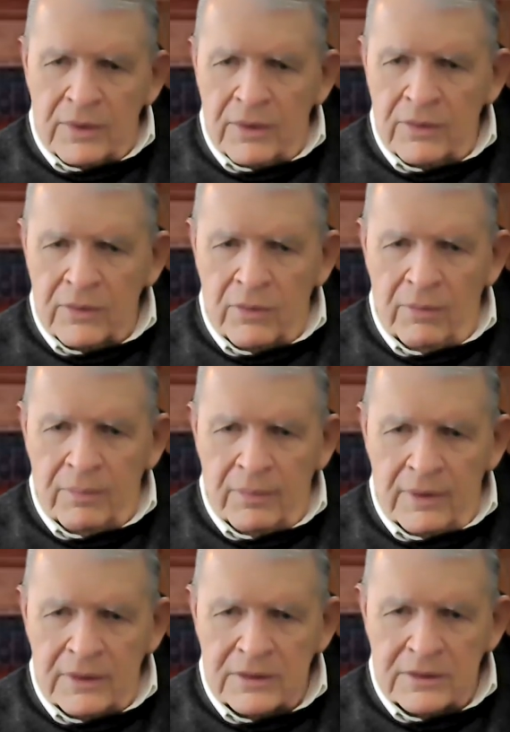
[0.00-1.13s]
other
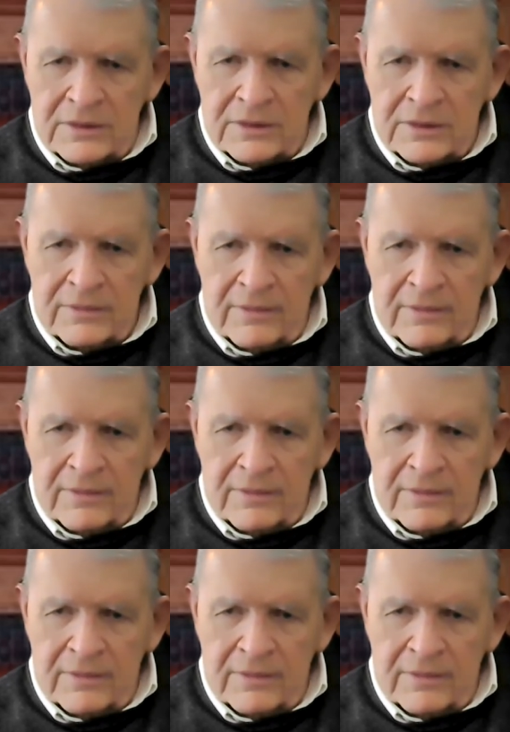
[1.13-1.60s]
corporations